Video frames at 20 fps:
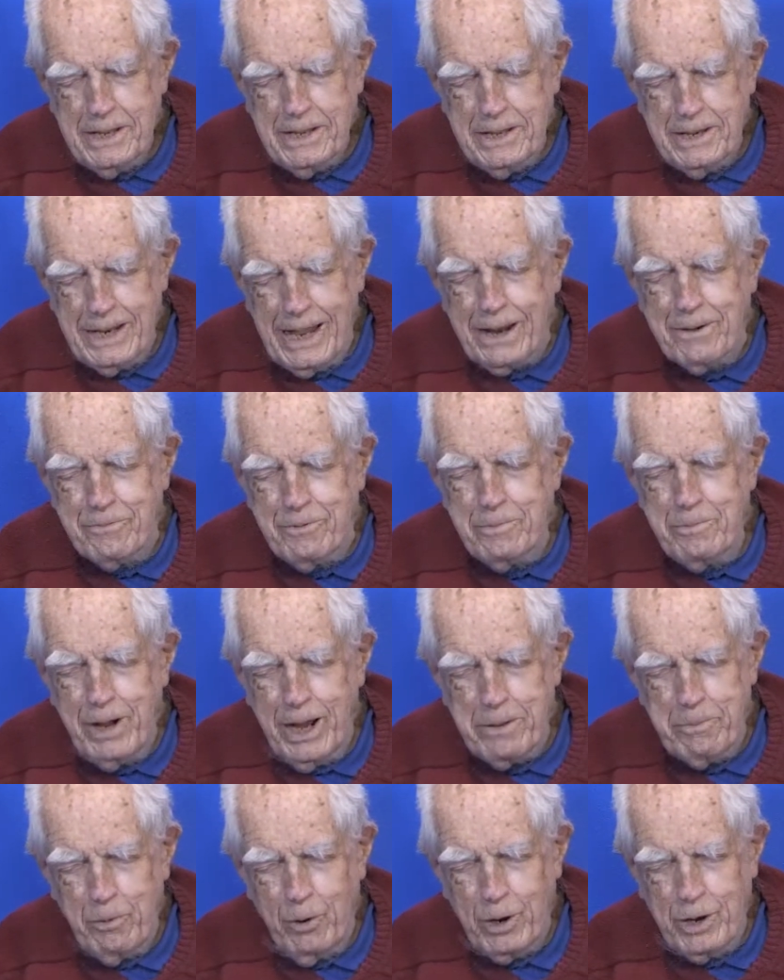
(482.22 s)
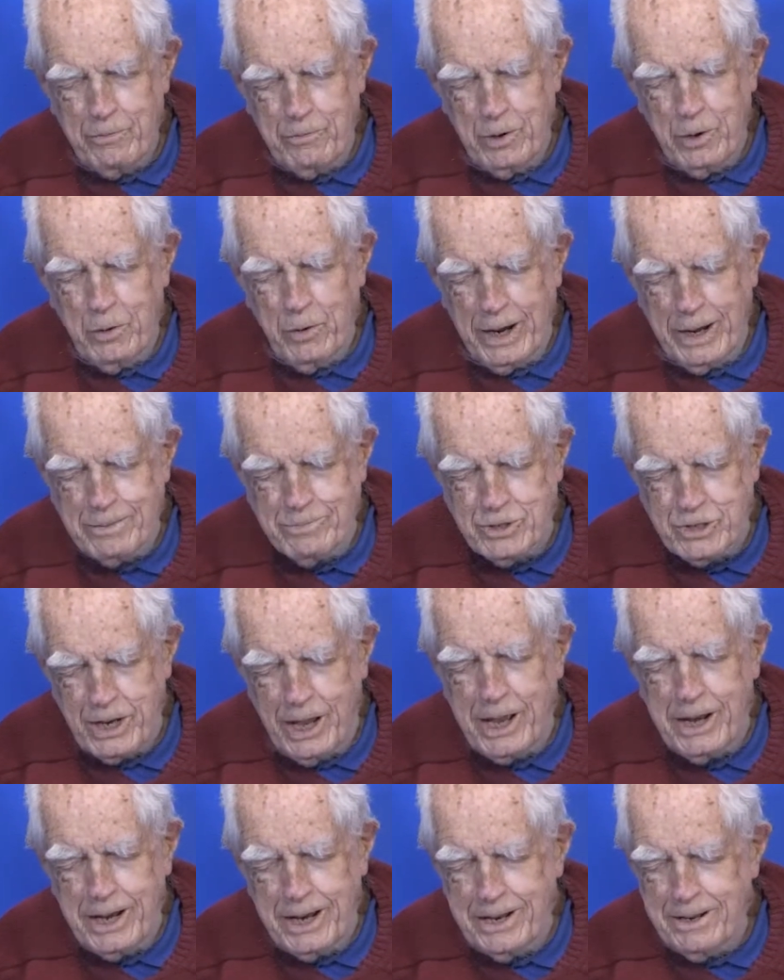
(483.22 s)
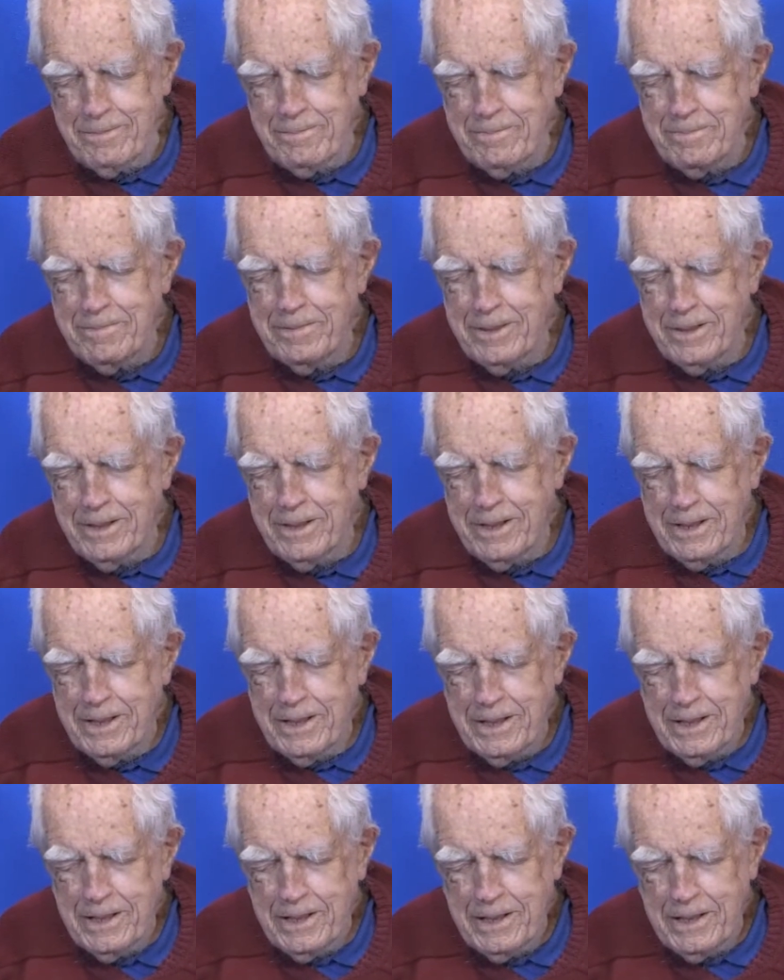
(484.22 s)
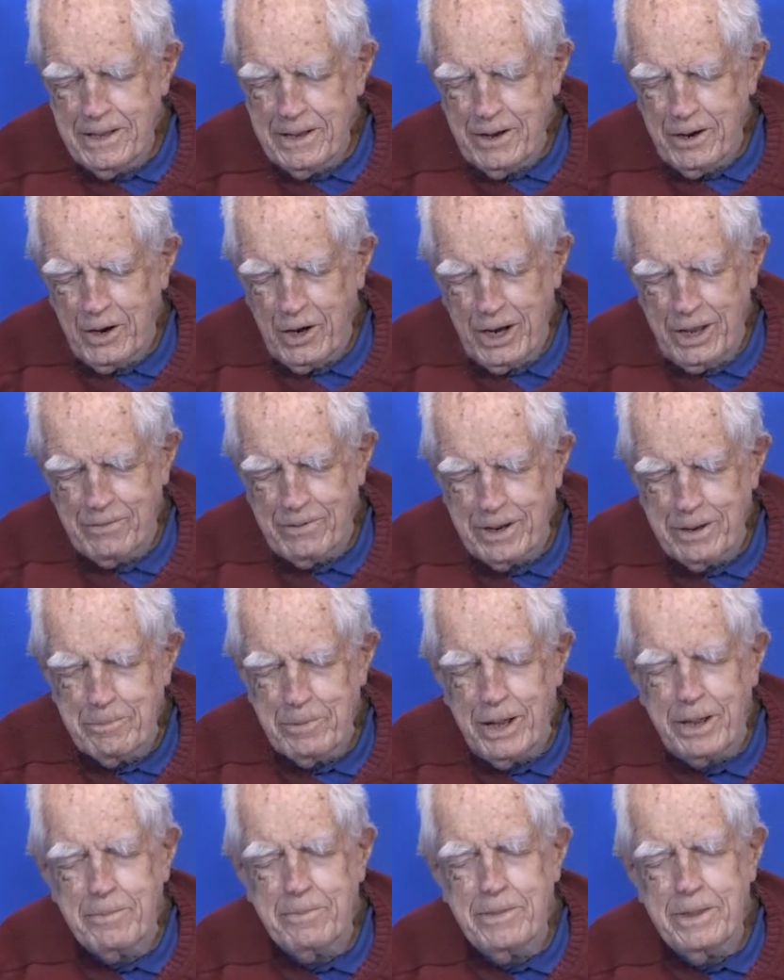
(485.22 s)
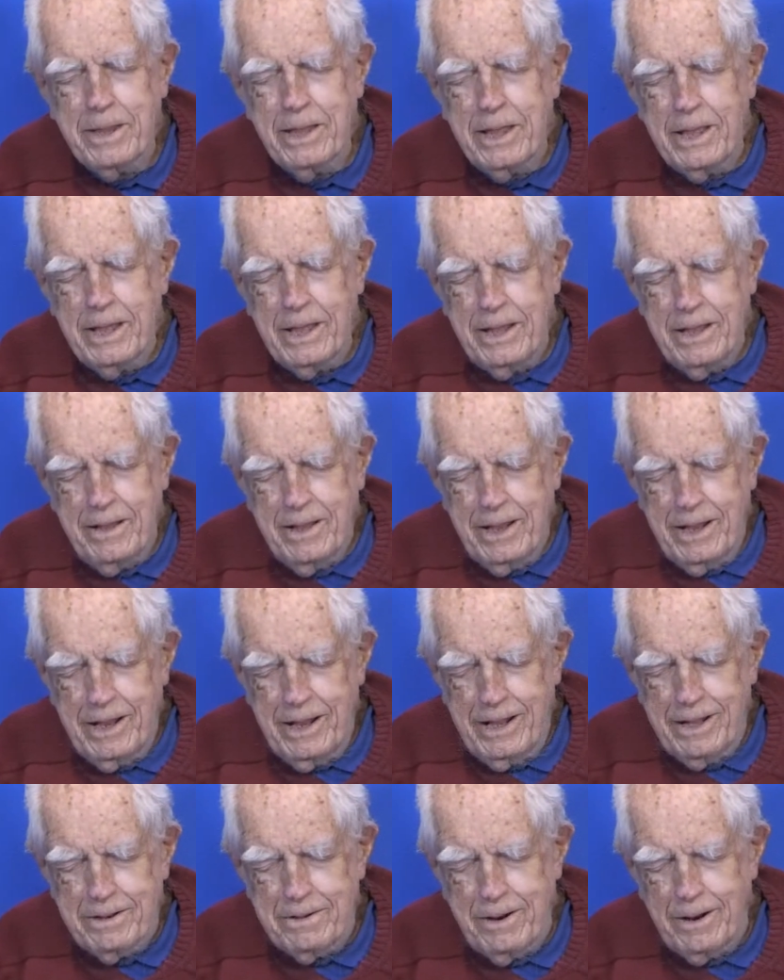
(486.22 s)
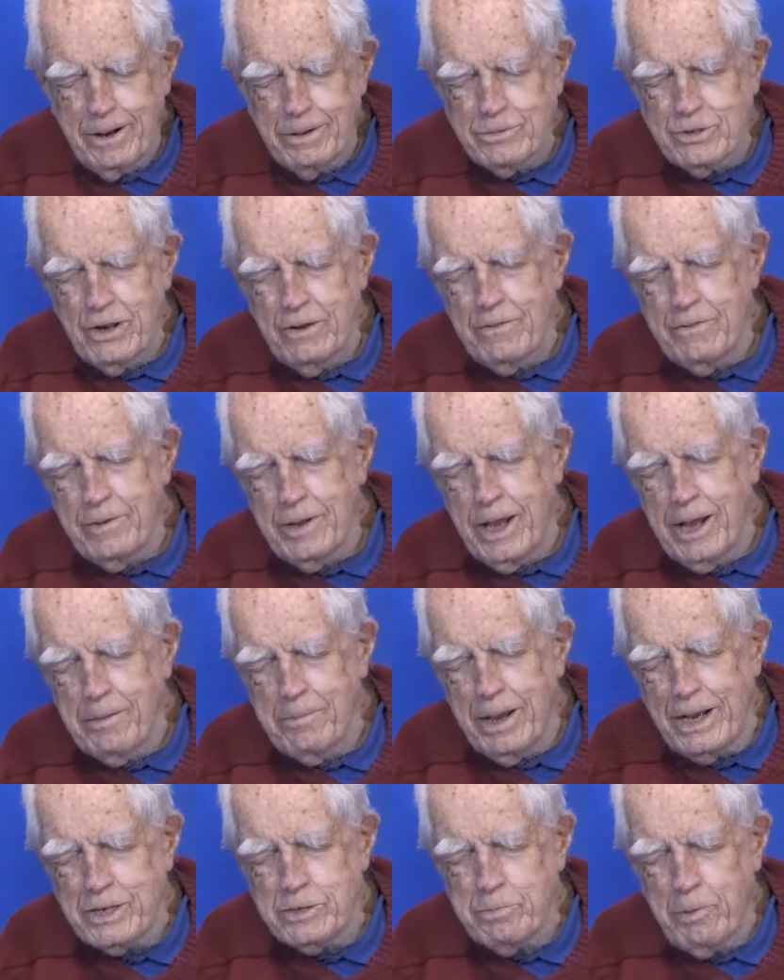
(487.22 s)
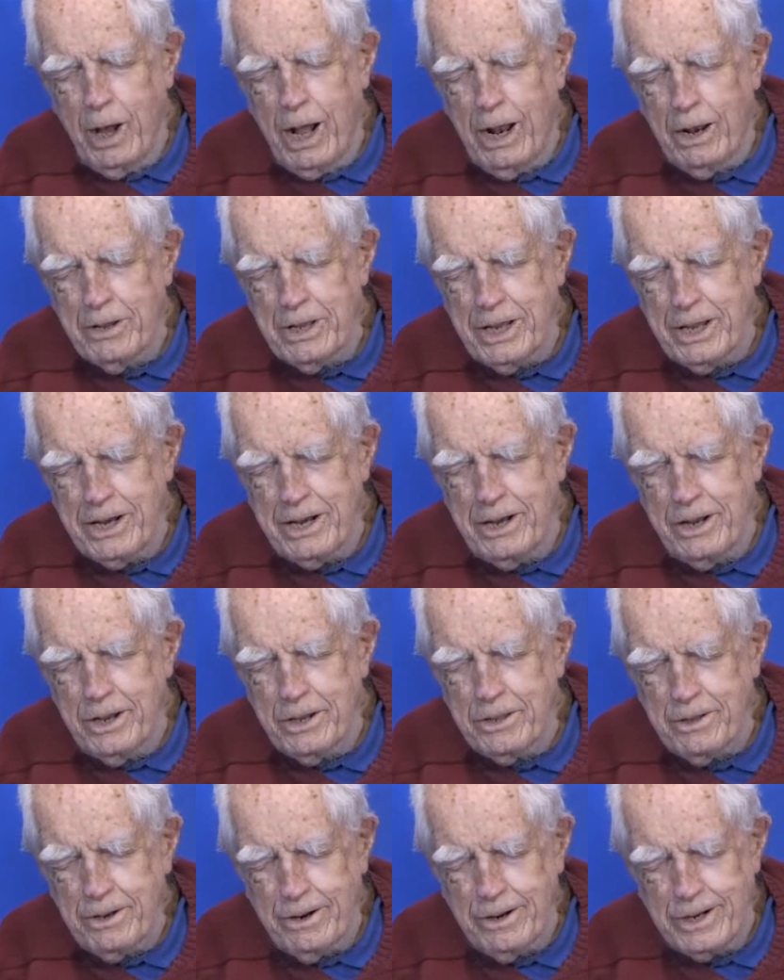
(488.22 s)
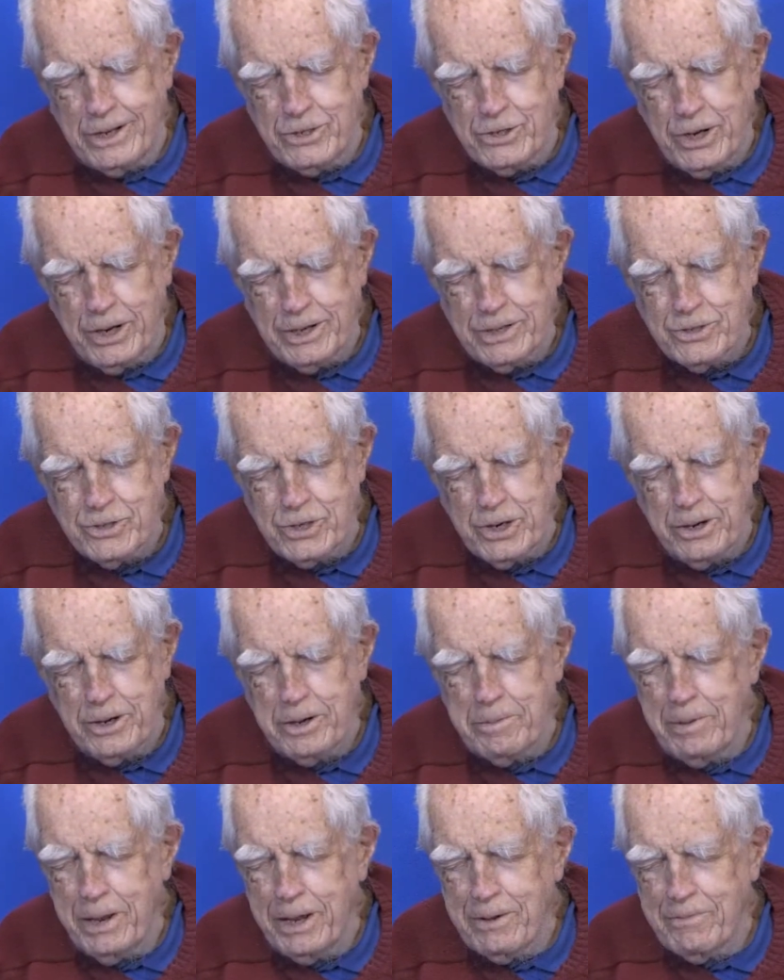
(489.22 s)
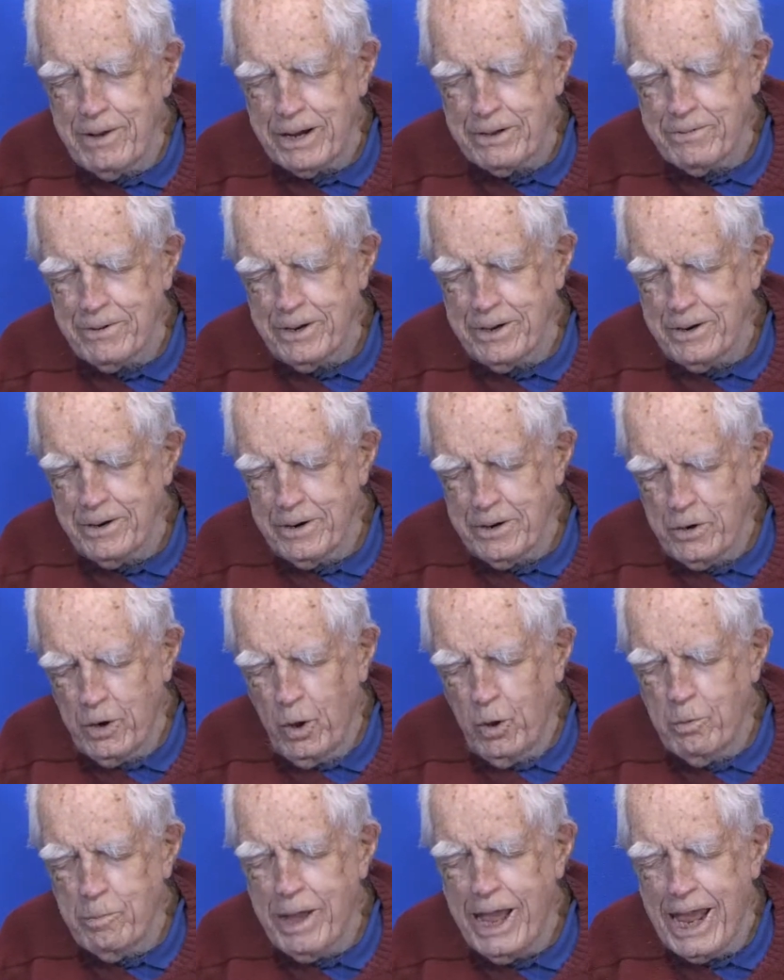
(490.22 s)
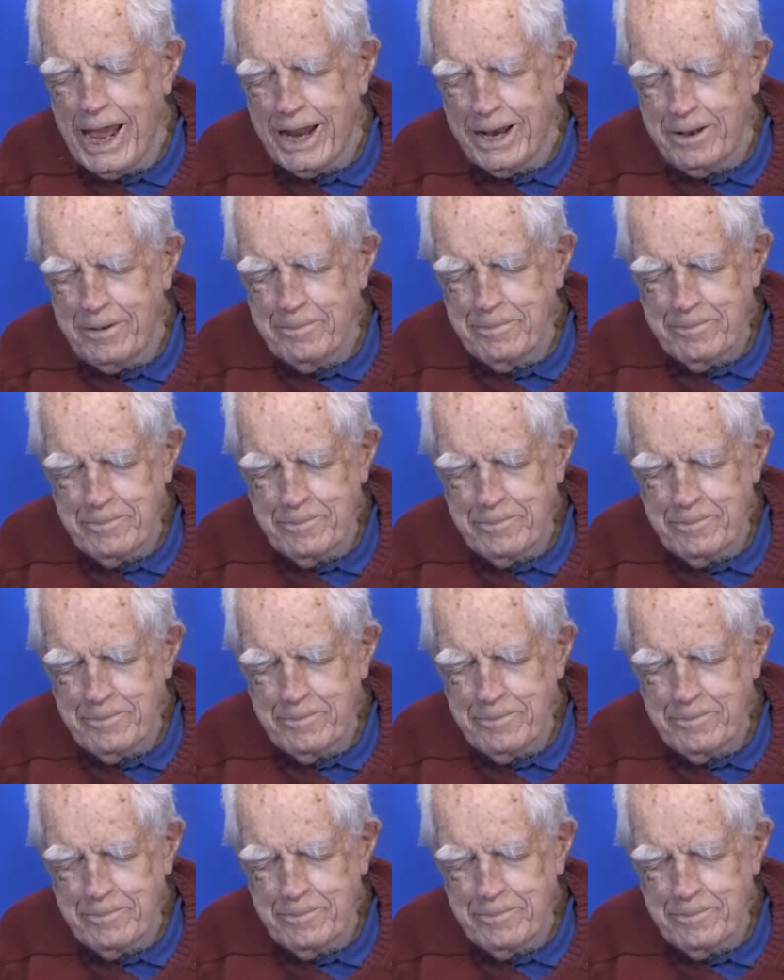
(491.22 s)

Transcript: Not from my point of view, where I'm standing or living, but in terms of uh, baseball, you get into your 30s, you're considered to be a veteran or an old man.